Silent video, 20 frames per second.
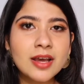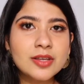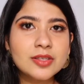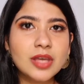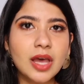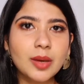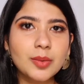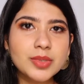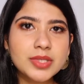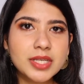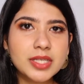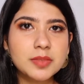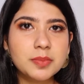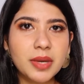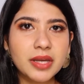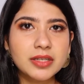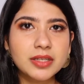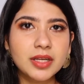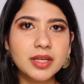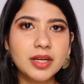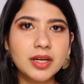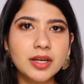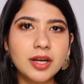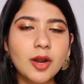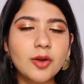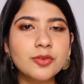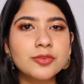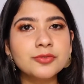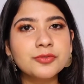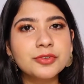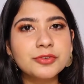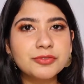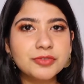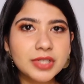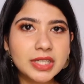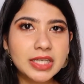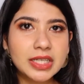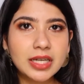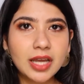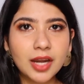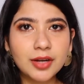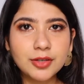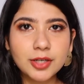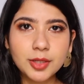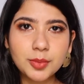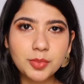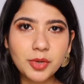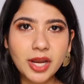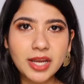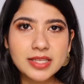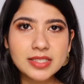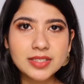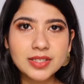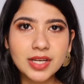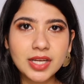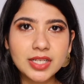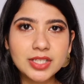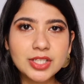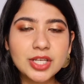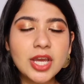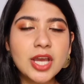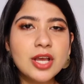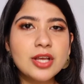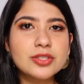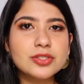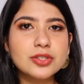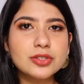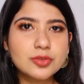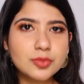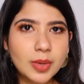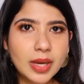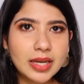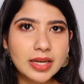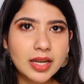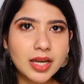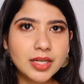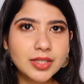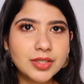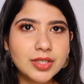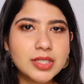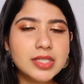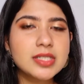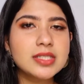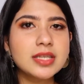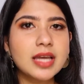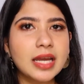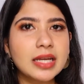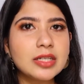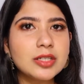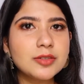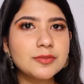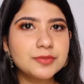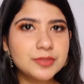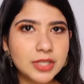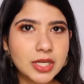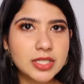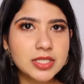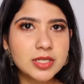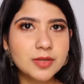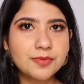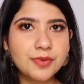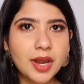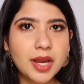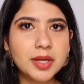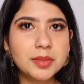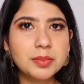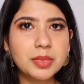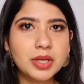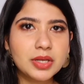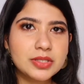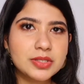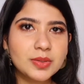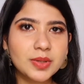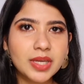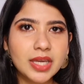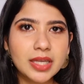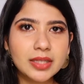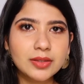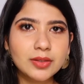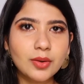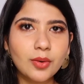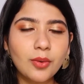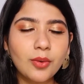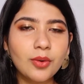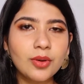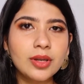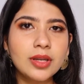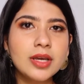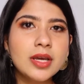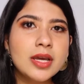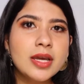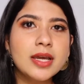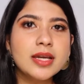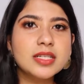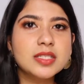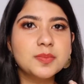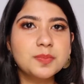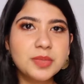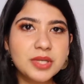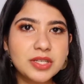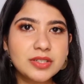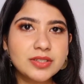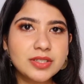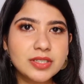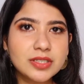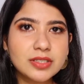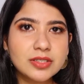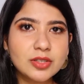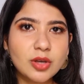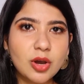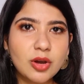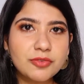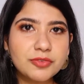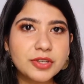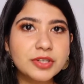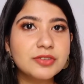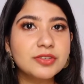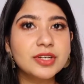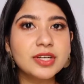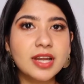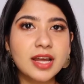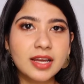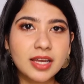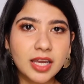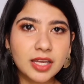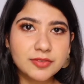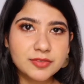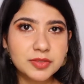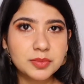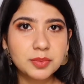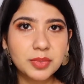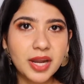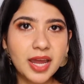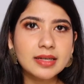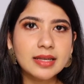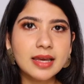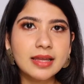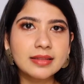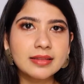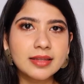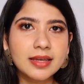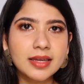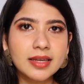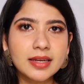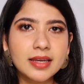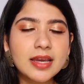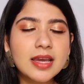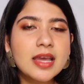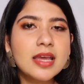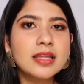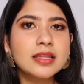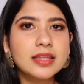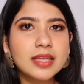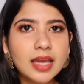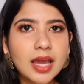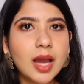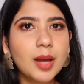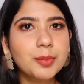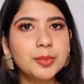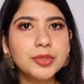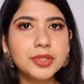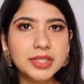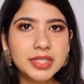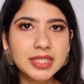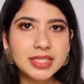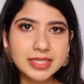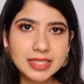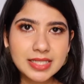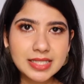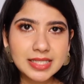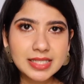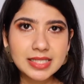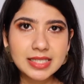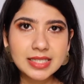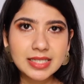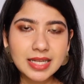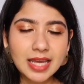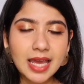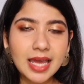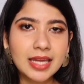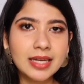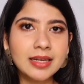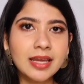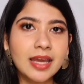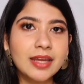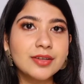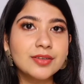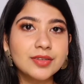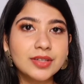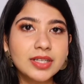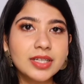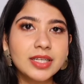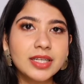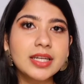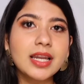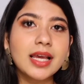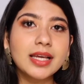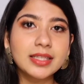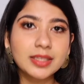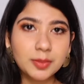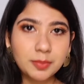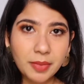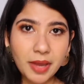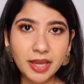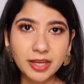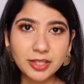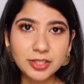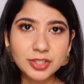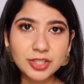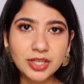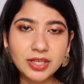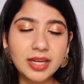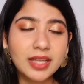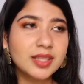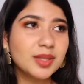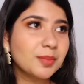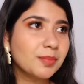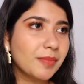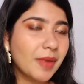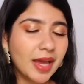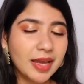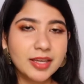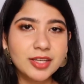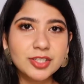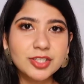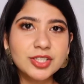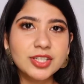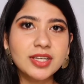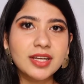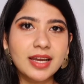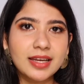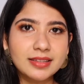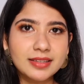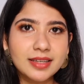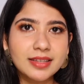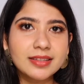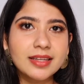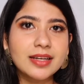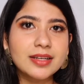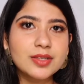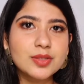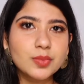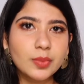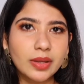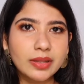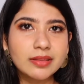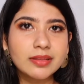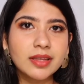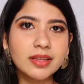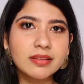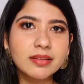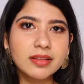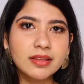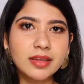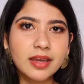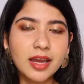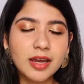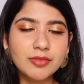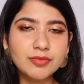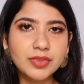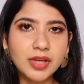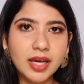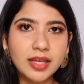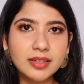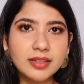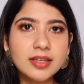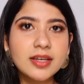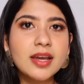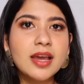so I was expecting around 1500 price range. So 1200 is kind of justified because you get the whole experience of Katrina Kaif's brand, and then they are pretty decent, and I really like the packaging. Like the packaging, I think that is one thing that they have done